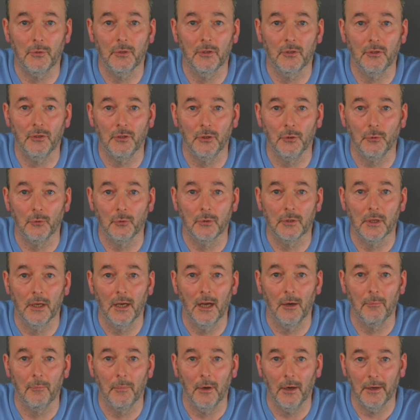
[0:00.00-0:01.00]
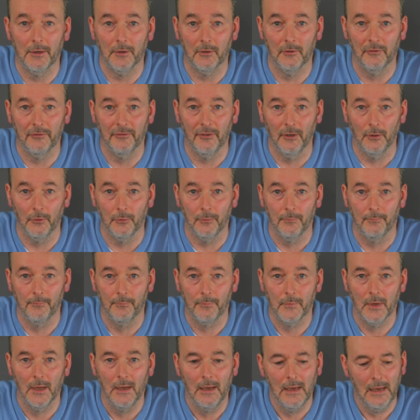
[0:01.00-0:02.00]
both through the internal
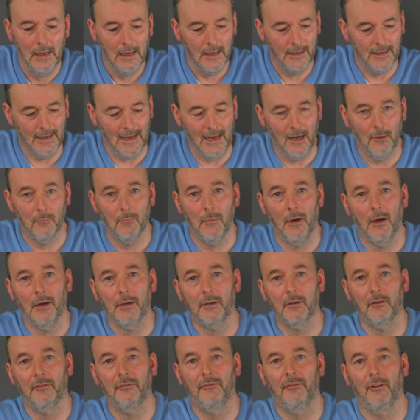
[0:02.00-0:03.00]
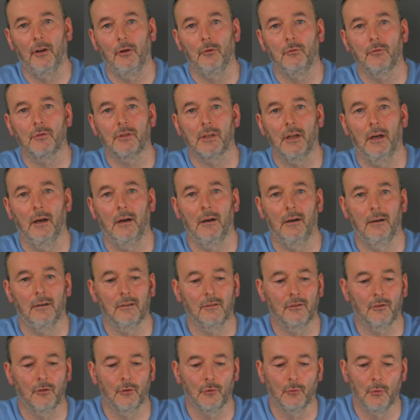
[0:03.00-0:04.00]
microphone in the camera and also
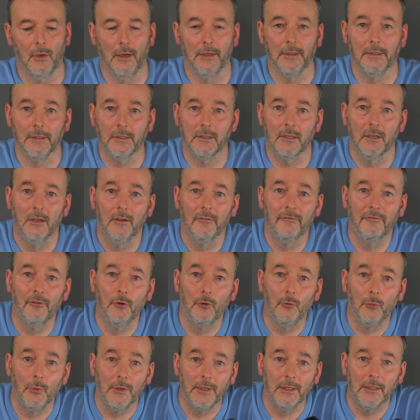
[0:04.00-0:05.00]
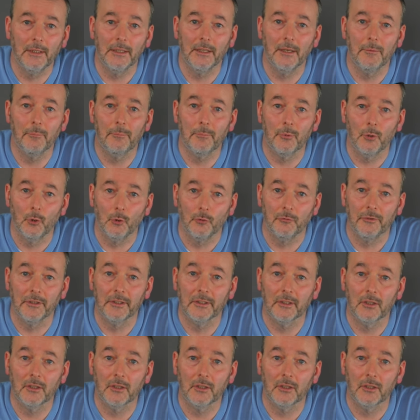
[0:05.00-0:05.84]
with external recording devices.